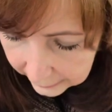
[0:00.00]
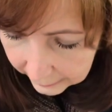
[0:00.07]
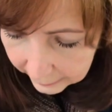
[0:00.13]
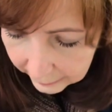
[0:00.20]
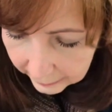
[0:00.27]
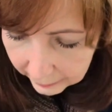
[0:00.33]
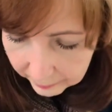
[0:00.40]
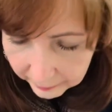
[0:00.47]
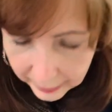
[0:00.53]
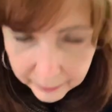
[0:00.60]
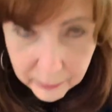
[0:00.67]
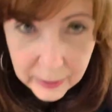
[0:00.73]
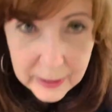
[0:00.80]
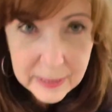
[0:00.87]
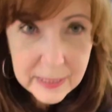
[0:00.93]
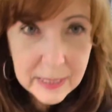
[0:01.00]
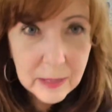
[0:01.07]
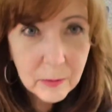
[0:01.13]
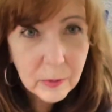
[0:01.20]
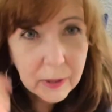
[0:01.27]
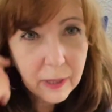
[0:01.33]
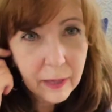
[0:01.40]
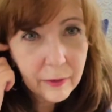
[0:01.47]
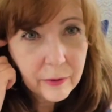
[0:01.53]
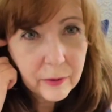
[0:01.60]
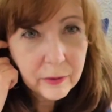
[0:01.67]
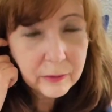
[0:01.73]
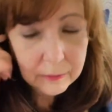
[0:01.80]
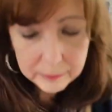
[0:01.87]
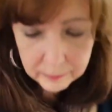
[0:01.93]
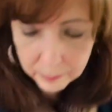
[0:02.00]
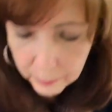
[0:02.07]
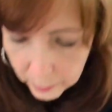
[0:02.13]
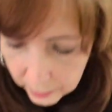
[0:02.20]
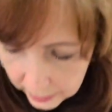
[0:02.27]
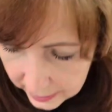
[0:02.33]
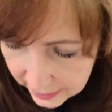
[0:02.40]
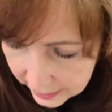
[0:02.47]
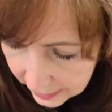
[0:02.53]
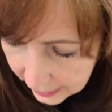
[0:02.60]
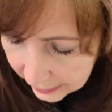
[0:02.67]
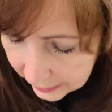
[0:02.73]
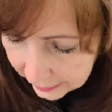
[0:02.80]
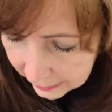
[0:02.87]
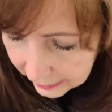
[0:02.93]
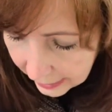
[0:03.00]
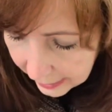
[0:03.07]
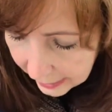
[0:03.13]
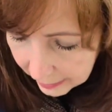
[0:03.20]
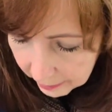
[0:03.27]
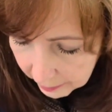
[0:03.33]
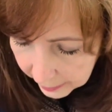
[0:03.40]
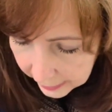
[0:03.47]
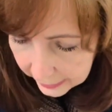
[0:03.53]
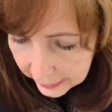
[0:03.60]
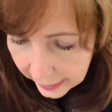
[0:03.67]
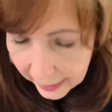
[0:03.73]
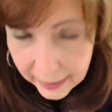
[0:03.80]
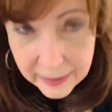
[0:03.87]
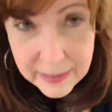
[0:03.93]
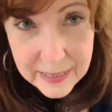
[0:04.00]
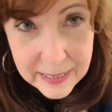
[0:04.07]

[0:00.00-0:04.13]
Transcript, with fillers: Um, I want to see what other books that Ann Budd has.